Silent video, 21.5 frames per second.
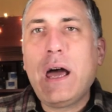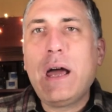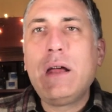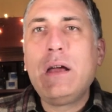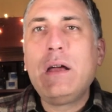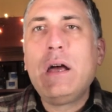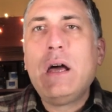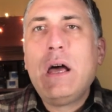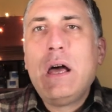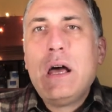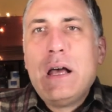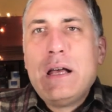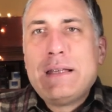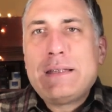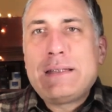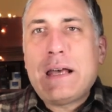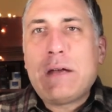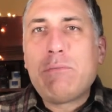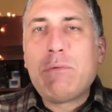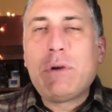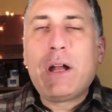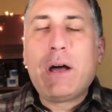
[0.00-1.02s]
I
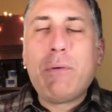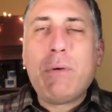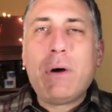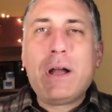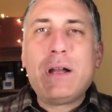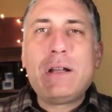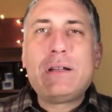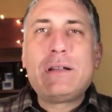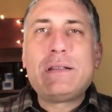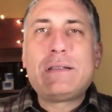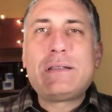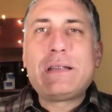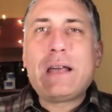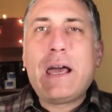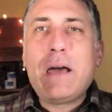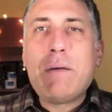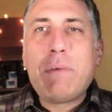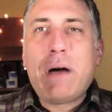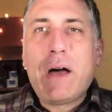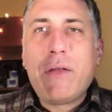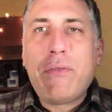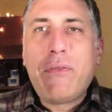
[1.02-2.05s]
said what I wanted to
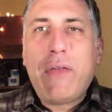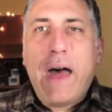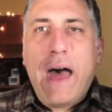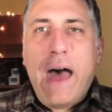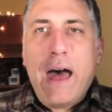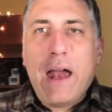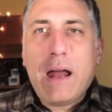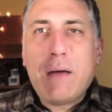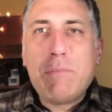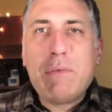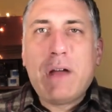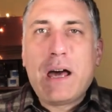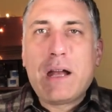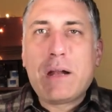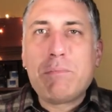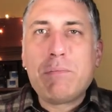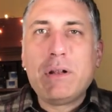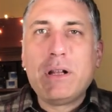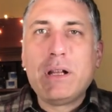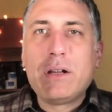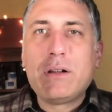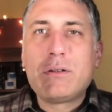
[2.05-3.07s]
say about that. I'm not
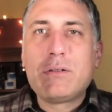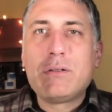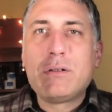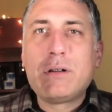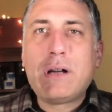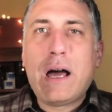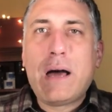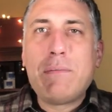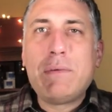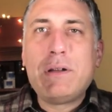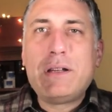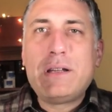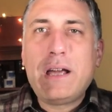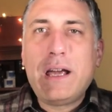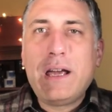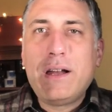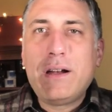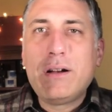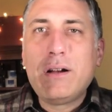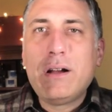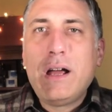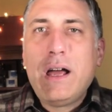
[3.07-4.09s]
a political
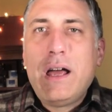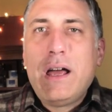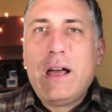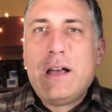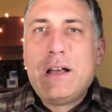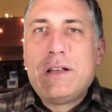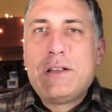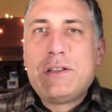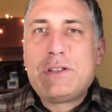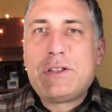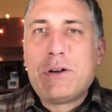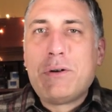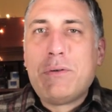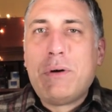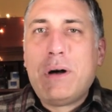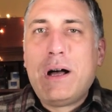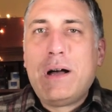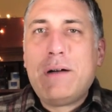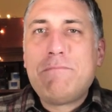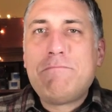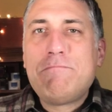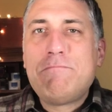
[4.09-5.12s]
commentator, so,
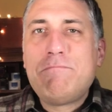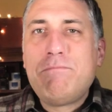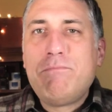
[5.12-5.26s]
uh,